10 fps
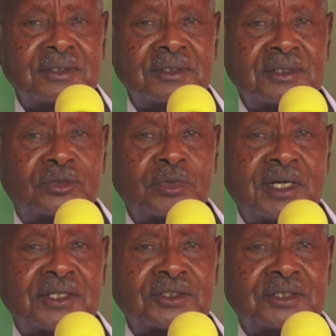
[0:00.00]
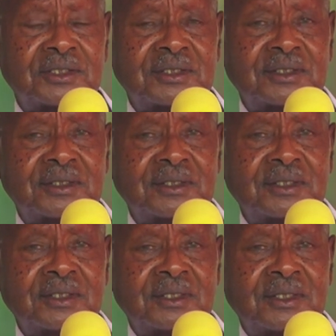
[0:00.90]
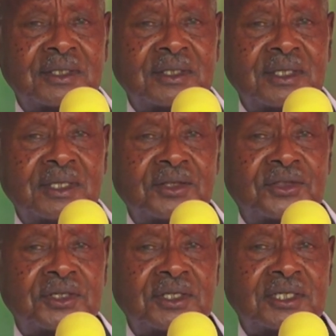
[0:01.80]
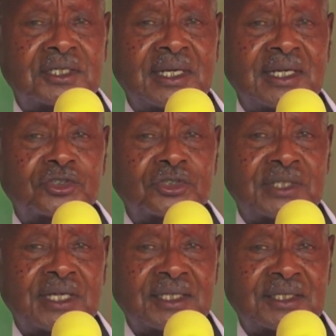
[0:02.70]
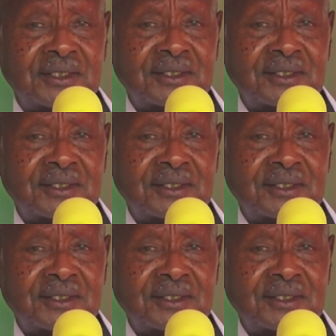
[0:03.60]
it was a three-class society.